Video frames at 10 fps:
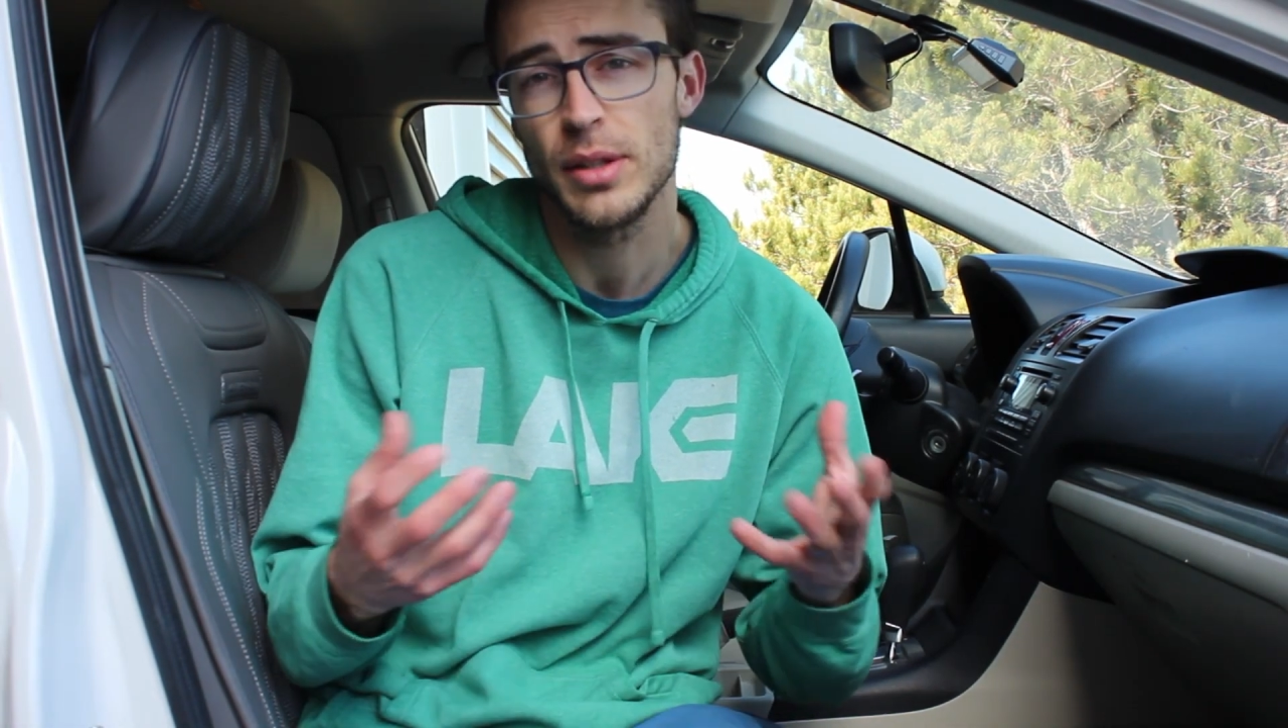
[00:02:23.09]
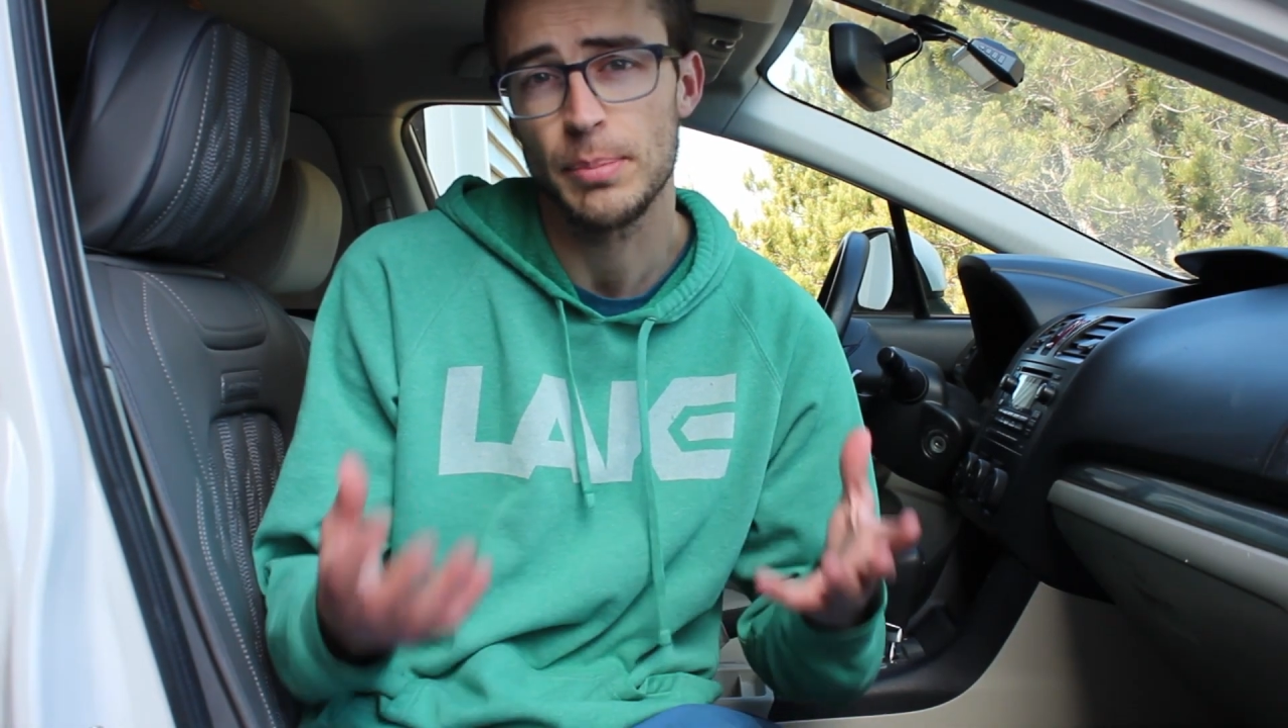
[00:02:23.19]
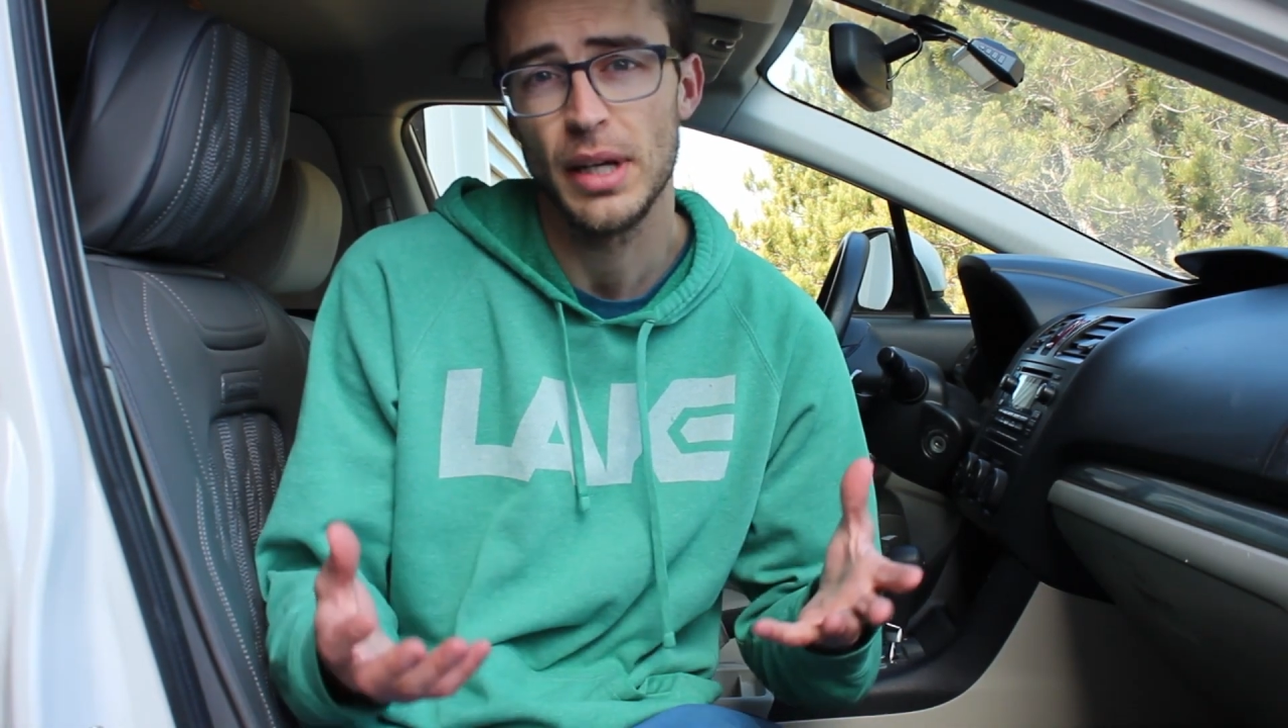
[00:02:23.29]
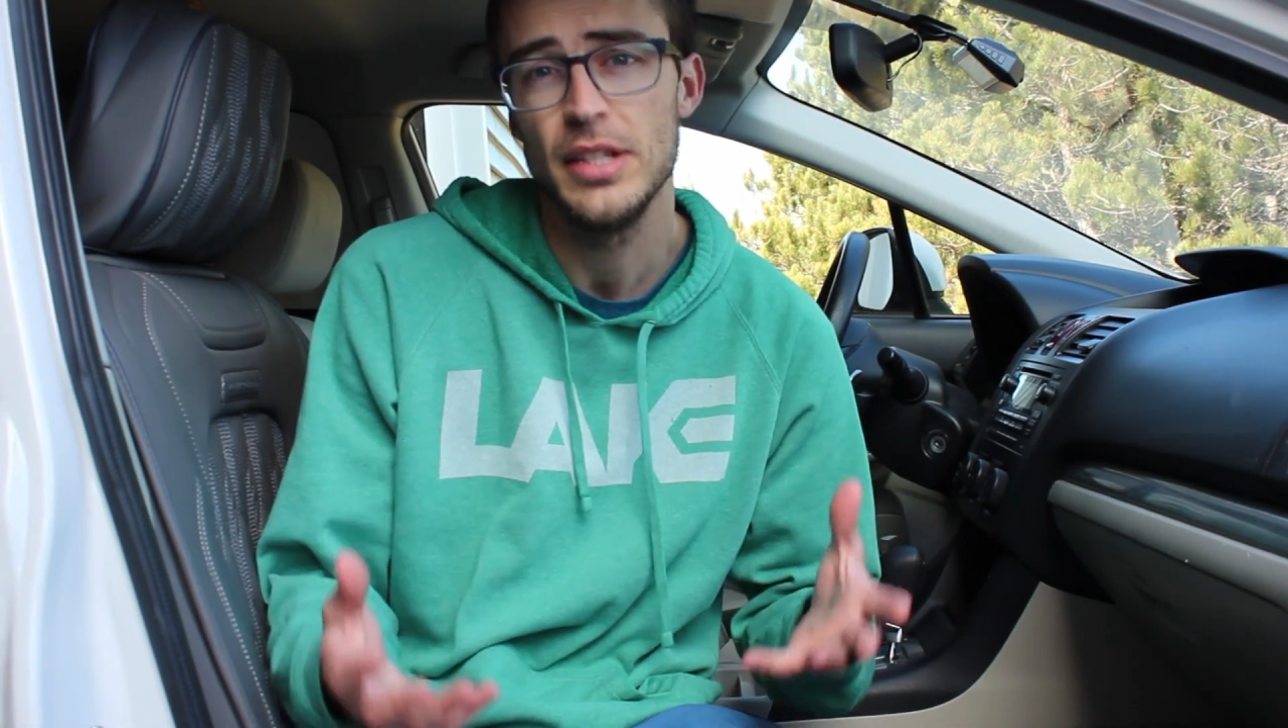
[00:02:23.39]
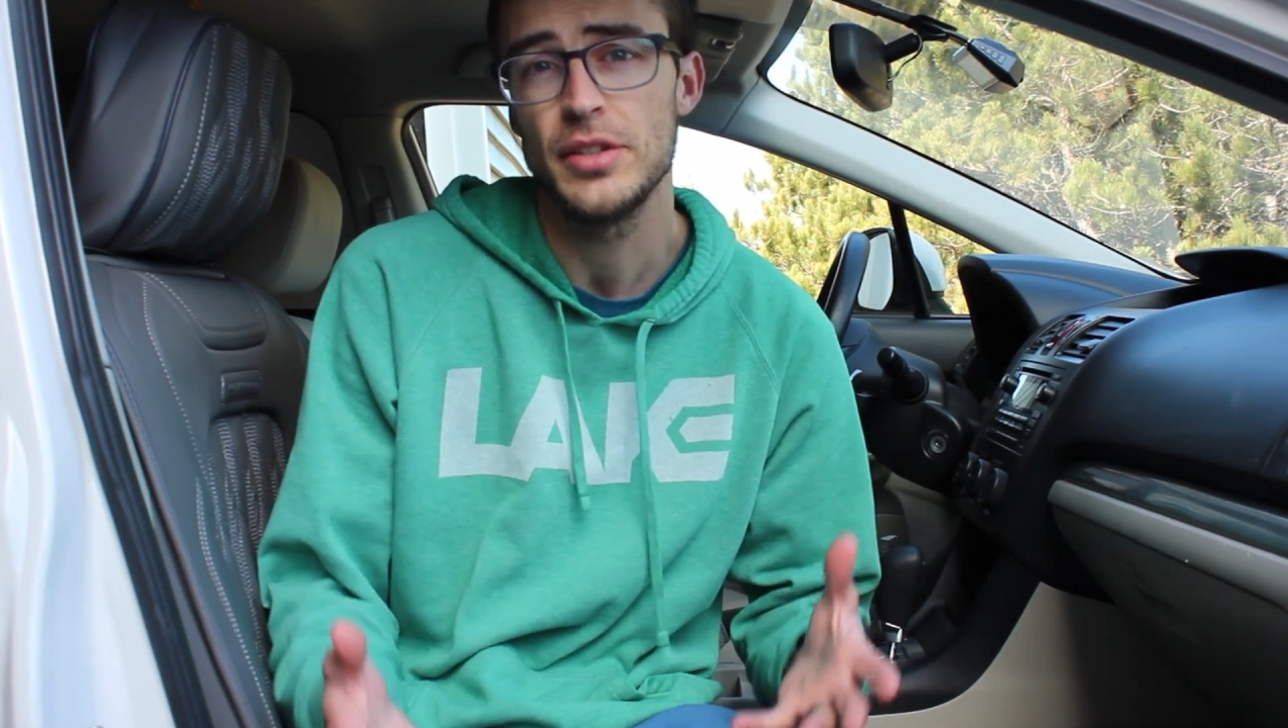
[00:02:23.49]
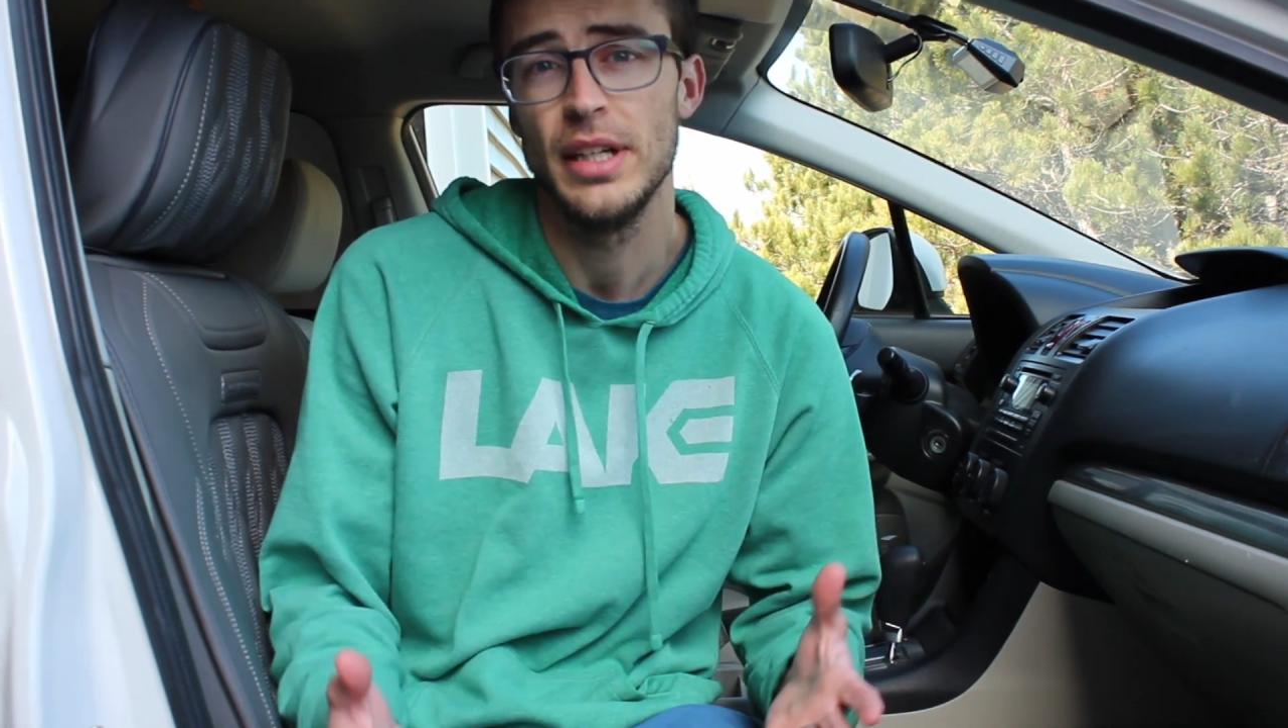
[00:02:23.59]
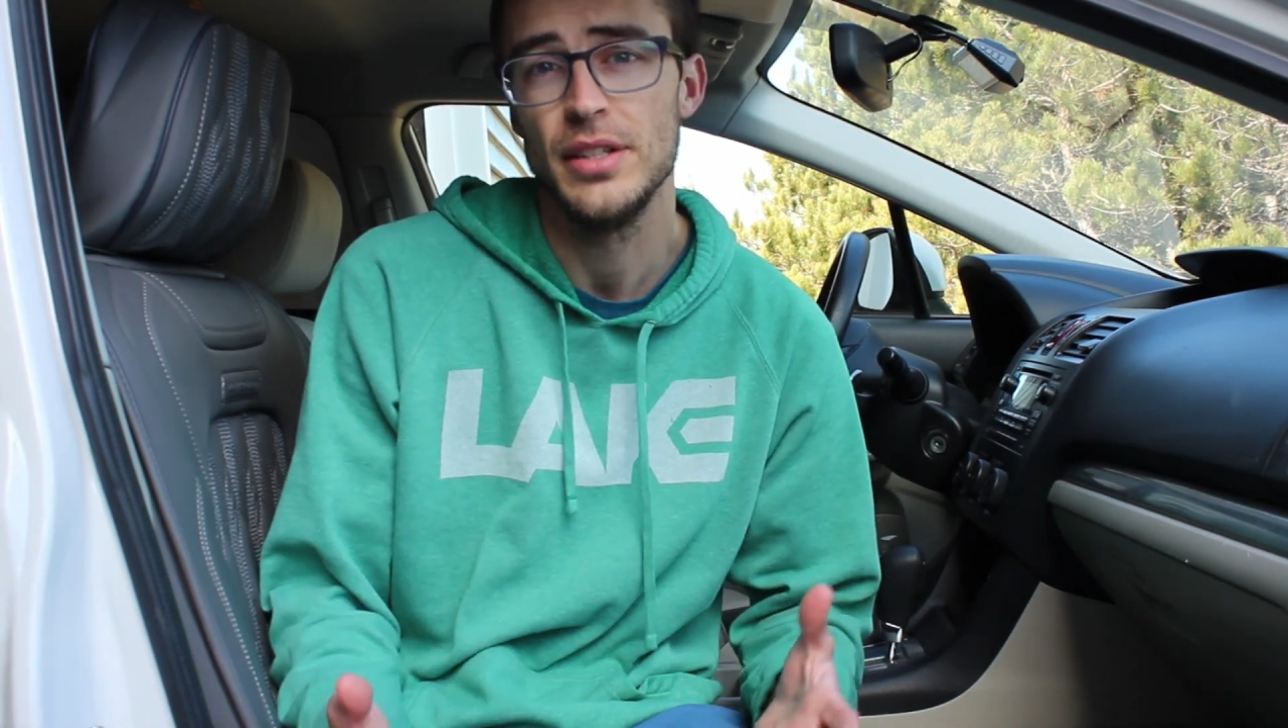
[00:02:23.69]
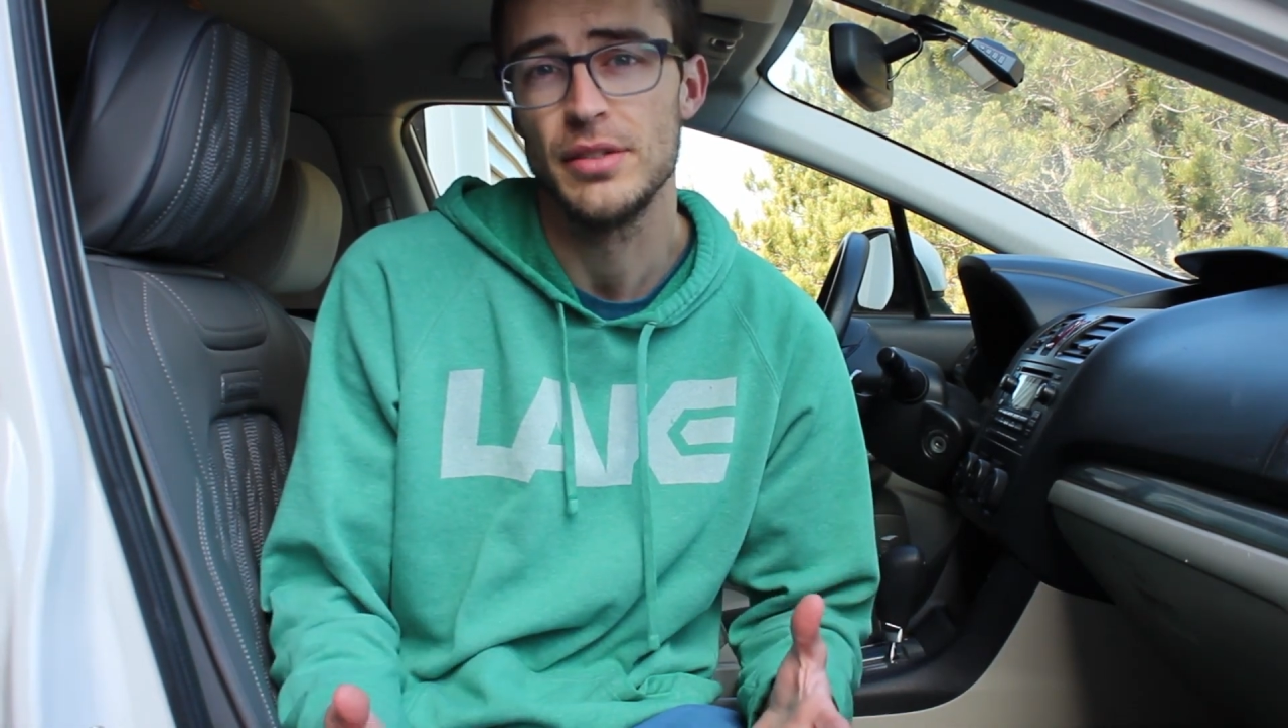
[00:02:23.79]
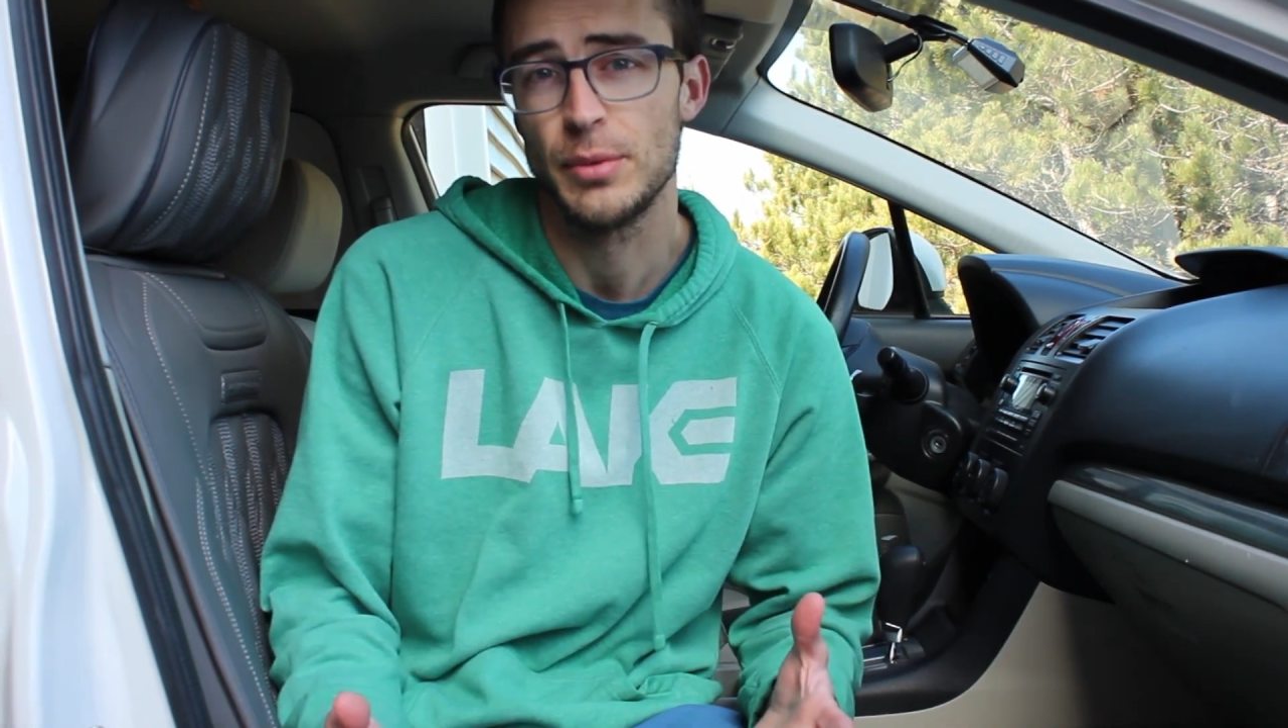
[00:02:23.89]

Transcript: the price range is